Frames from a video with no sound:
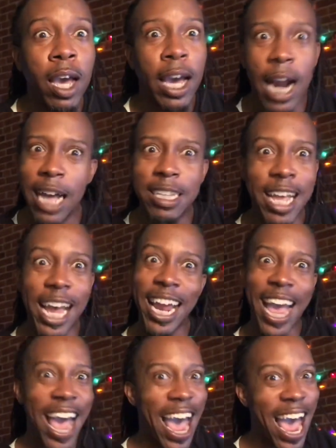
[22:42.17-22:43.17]
And I was like,
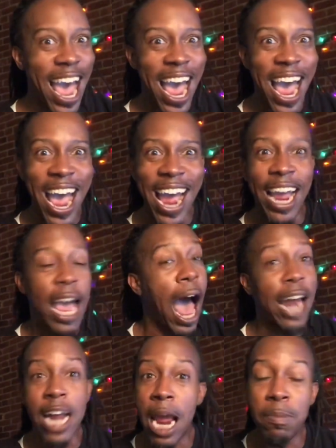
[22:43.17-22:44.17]
hey!
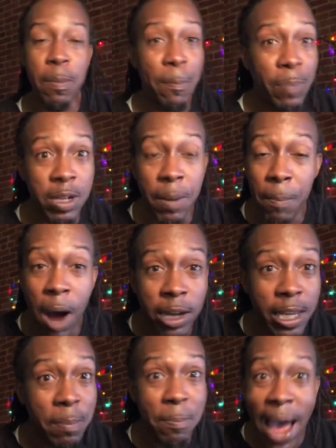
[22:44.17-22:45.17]
I named the
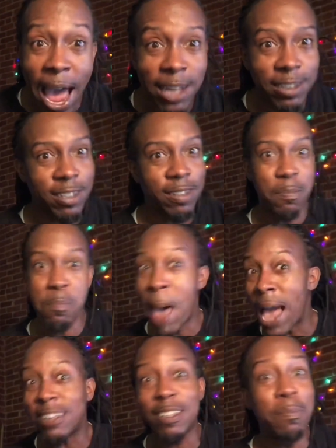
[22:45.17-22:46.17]
monkey Max.
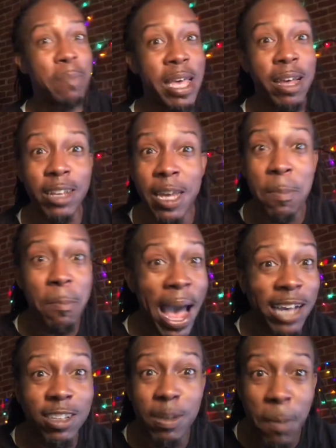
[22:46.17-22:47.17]
Maximilian
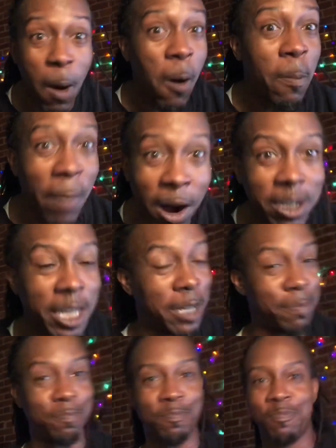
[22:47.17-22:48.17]
Maximo Monkey.
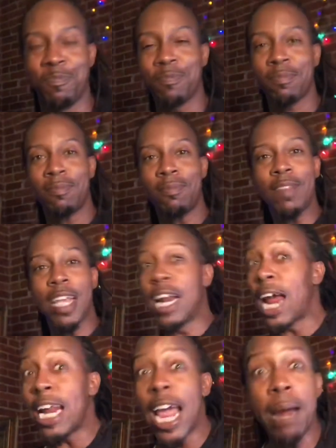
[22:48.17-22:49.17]
And
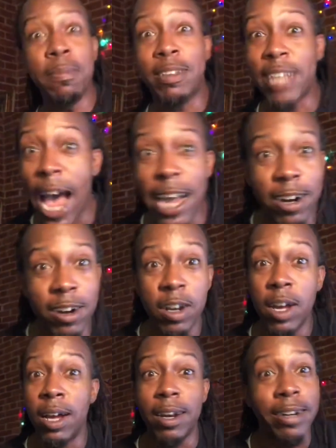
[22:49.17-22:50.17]
I named the
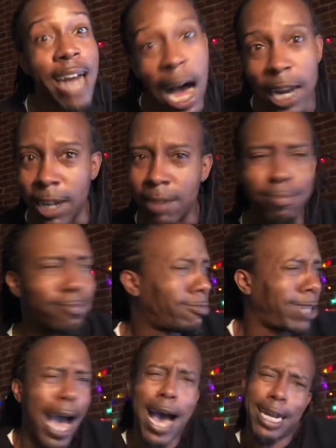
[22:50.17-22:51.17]
tiger Nala.
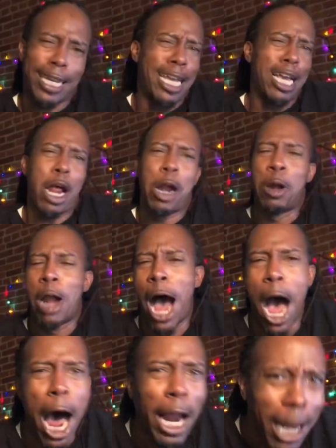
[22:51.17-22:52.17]
Gotta get a
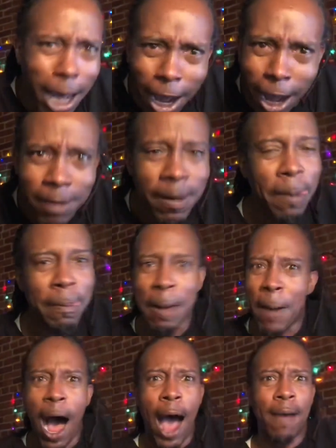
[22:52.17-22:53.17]
Nala.
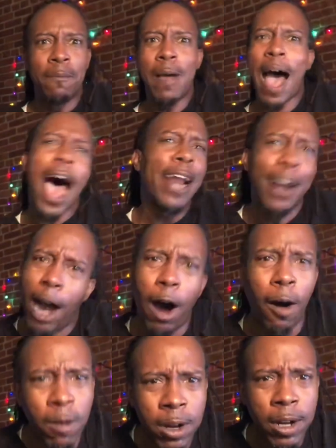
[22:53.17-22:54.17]
Come on. I
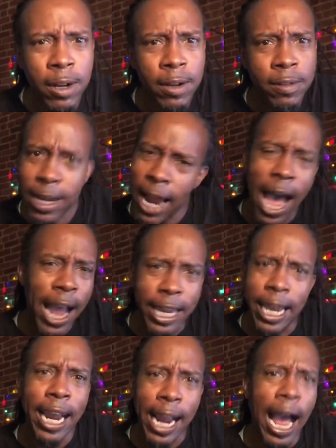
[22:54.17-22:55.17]
know. The Lion
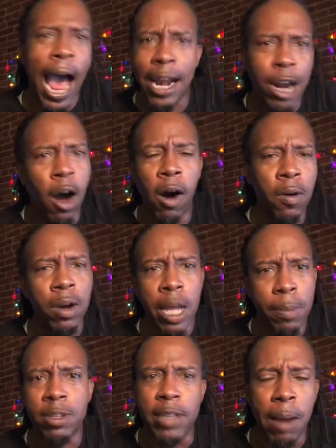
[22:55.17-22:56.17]
King, I know.
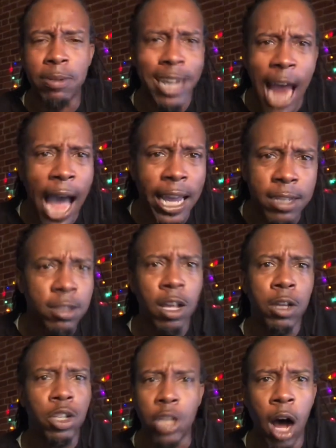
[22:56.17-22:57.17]
They was lions.
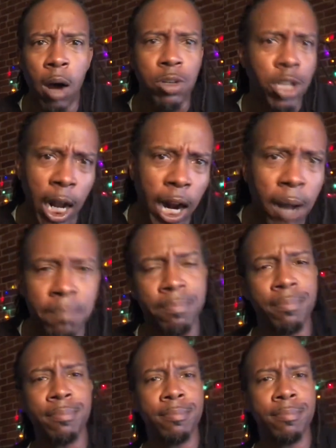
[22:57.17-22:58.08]
So shut up.